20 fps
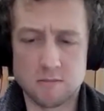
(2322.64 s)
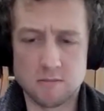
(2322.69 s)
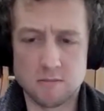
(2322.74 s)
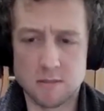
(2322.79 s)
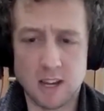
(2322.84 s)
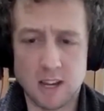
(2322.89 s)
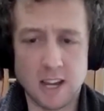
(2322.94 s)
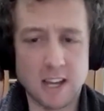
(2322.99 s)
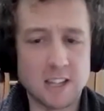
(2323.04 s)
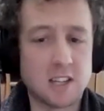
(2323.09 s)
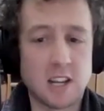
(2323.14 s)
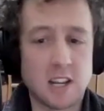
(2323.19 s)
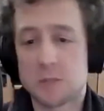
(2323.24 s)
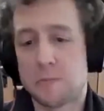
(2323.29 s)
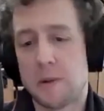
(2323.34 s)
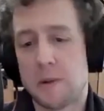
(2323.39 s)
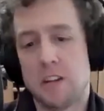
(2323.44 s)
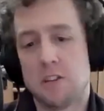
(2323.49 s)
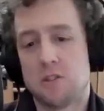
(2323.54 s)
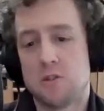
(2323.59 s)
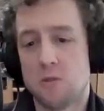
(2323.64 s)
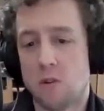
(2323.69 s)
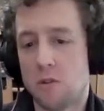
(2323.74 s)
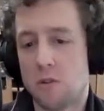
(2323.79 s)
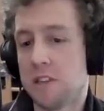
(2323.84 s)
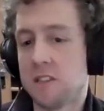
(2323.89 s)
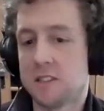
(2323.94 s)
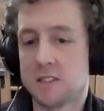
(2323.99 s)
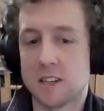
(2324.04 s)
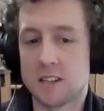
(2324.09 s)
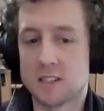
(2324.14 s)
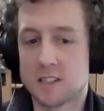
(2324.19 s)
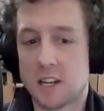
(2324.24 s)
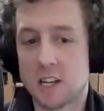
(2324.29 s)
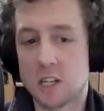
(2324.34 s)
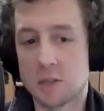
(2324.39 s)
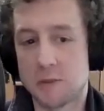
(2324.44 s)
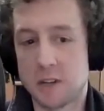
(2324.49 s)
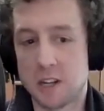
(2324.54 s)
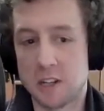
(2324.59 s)
It's exponential. All these things are
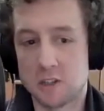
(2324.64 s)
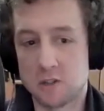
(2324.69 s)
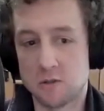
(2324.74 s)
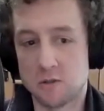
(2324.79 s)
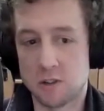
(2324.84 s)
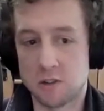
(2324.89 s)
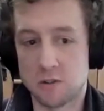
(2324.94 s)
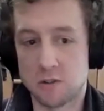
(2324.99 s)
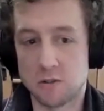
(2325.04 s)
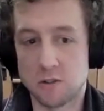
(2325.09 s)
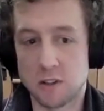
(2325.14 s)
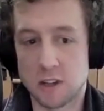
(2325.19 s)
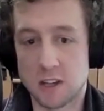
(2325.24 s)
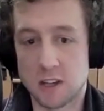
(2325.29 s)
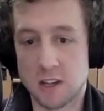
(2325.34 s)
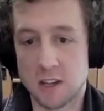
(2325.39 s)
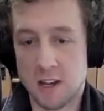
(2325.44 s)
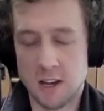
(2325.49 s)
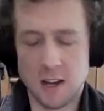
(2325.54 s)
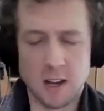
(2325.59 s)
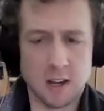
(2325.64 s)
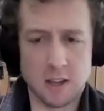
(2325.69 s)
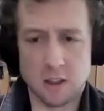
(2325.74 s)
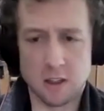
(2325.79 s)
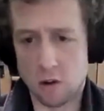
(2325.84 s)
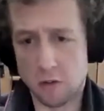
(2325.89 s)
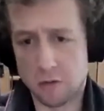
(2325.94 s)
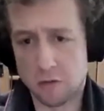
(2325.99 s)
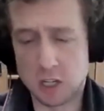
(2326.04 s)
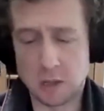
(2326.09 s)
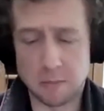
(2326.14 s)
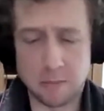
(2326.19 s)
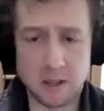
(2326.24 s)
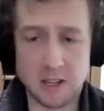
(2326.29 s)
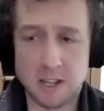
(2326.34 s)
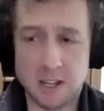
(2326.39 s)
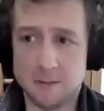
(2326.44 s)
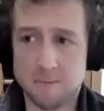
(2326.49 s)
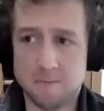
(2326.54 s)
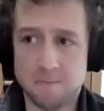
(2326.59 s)
exponential, like the Hoof
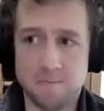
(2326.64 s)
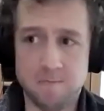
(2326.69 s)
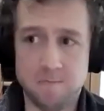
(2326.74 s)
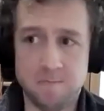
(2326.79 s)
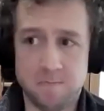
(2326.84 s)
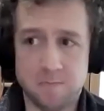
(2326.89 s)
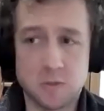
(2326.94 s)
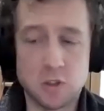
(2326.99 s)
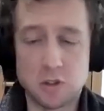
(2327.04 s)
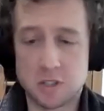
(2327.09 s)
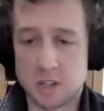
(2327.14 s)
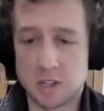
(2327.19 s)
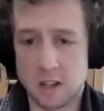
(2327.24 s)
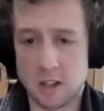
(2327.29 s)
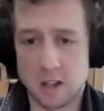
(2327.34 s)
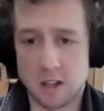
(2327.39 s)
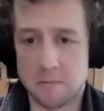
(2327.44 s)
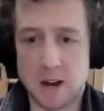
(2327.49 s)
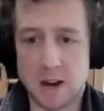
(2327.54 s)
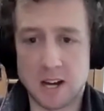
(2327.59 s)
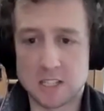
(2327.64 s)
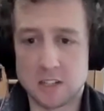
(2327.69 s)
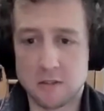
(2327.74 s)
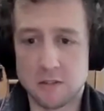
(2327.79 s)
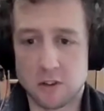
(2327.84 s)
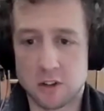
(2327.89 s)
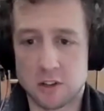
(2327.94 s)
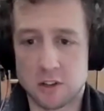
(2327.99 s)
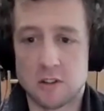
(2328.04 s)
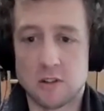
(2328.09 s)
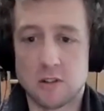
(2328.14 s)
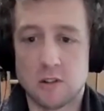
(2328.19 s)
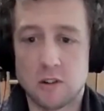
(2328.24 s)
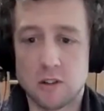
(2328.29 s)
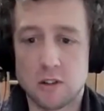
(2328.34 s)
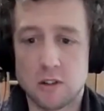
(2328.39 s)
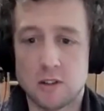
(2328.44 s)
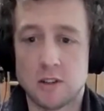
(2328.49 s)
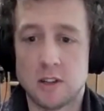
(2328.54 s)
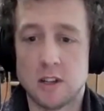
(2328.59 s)
GP, who's another massive one
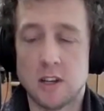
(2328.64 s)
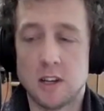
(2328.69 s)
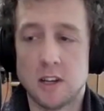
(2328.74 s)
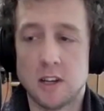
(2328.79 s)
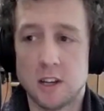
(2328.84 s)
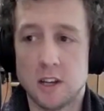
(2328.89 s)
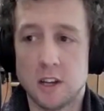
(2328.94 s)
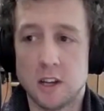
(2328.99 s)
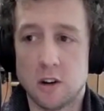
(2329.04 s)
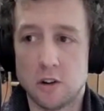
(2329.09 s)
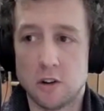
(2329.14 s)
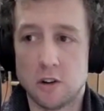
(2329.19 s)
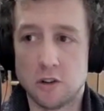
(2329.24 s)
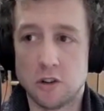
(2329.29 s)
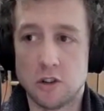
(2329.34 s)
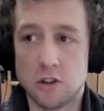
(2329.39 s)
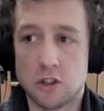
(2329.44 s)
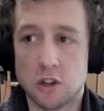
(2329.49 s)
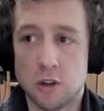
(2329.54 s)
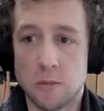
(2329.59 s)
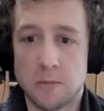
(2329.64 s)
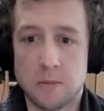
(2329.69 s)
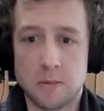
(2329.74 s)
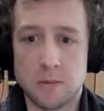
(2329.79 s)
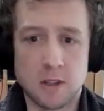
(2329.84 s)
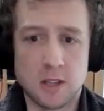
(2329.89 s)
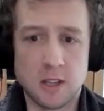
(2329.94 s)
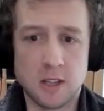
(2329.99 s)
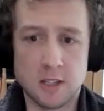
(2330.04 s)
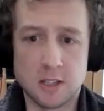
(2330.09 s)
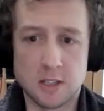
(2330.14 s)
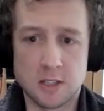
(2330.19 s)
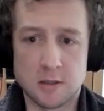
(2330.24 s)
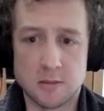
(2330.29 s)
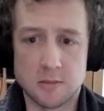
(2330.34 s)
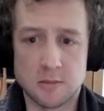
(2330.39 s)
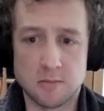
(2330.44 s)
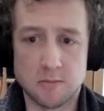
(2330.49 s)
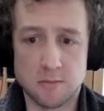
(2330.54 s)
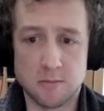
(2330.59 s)
on YouTube. He's
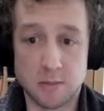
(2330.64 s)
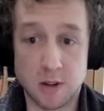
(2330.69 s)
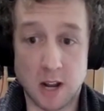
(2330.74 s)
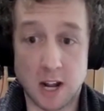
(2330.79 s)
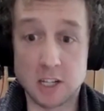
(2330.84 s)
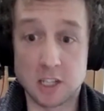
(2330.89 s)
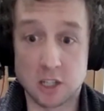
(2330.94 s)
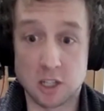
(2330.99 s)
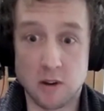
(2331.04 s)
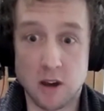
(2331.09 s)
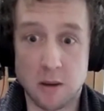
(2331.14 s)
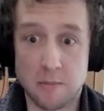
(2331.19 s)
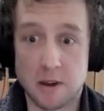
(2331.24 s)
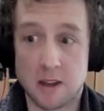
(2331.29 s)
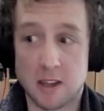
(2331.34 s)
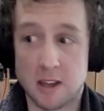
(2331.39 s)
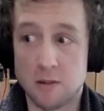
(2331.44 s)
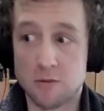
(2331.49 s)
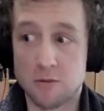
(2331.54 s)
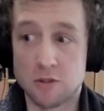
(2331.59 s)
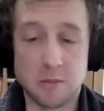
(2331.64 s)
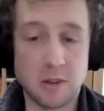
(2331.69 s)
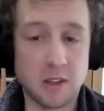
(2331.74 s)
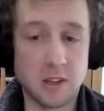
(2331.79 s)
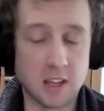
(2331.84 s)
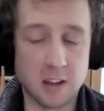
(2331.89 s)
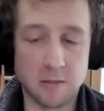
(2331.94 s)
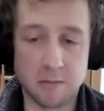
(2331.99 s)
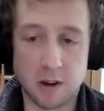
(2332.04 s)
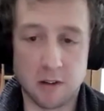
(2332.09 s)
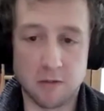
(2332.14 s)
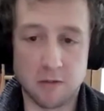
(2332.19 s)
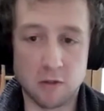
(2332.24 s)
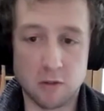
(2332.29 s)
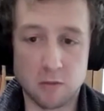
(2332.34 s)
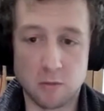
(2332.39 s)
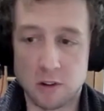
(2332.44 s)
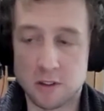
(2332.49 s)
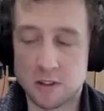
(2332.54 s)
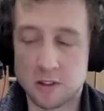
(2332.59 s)
been actually quite a big help to me. He gave me a
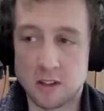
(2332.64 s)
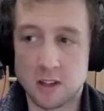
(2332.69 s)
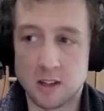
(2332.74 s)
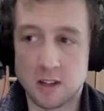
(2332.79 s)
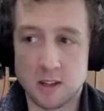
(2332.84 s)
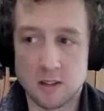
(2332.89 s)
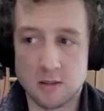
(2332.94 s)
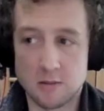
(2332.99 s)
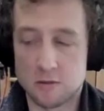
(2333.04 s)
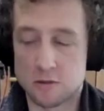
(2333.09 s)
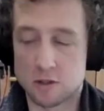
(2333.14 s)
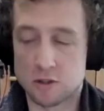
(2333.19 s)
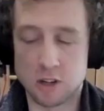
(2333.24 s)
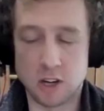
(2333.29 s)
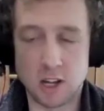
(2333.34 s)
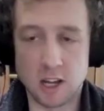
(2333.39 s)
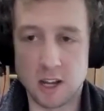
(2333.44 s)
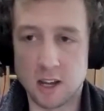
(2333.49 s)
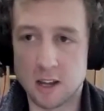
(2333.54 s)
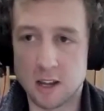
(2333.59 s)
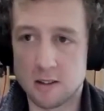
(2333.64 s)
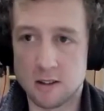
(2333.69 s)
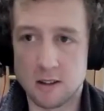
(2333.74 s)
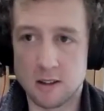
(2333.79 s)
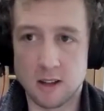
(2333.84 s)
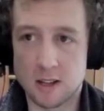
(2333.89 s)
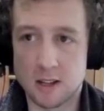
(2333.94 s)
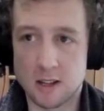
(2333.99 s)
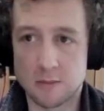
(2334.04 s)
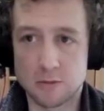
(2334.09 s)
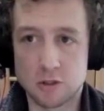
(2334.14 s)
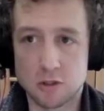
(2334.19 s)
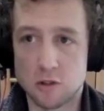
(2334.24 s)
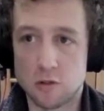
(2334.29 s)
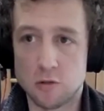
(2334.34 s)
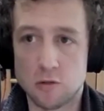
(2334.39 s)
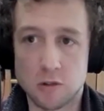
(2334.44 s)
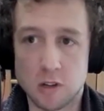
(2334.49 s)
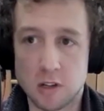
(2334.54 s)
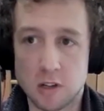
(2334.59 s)
phone one day. It was great. He had absolutely
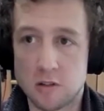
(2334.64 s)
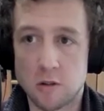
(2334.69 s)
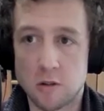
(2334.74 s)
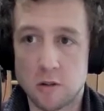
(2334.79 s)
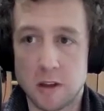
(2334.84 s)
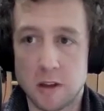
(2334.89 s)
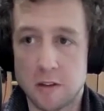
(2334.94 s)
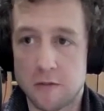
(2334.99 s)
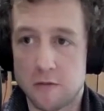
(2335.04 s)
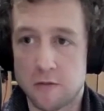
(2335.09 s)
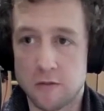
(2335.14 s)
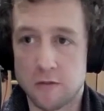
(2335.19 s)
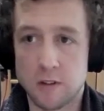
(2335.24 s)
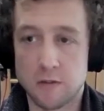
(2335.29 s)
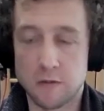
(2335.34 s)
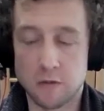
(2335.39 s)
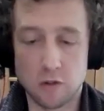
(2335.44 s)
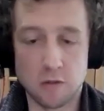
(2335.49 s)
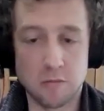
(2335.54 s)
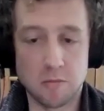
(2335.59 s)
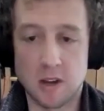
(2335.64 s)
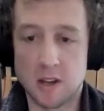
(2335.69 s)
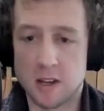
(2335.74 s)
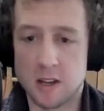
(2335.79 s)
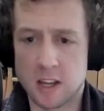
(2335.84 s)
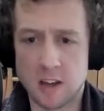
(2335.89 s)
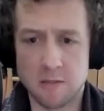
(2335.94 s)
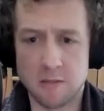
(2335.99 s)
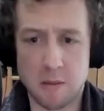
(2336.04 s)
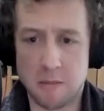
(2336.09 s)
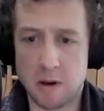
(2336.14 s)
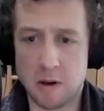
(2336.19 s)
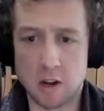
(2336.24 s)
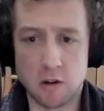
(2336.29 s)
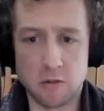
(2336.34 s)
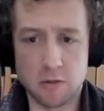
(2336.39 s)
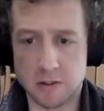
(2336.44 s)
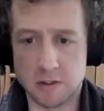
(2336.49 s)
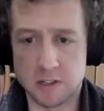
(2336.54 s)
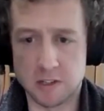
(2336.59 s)
no need to, but he phoned me and he gave me about an
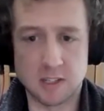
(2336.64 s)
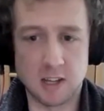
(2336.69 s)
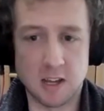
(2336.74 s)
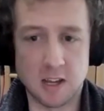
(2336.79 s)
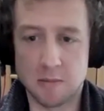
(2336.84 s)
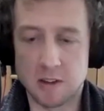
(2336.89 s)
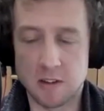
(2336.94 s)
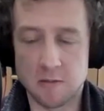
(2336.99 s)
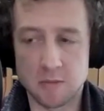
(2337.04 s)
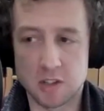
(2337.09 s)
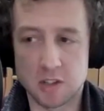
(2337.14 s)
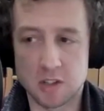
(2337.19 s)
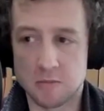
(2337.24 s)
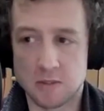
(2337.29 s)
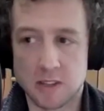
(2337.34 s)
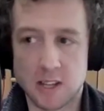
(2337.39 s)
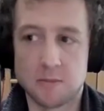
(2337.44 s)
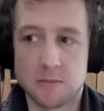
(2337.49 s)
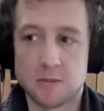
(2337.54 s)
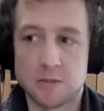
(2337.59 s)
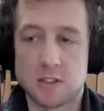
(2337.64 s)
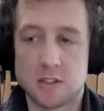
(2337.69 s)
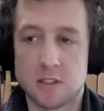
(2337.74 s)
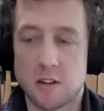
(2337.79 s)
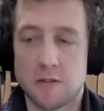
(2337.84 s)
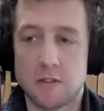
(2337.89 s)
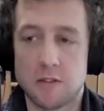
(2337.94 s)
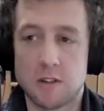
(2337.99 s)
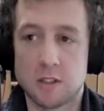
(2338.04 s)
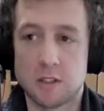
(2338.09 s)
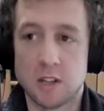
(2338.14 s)
hour of his time, giving me some tips and stuff. And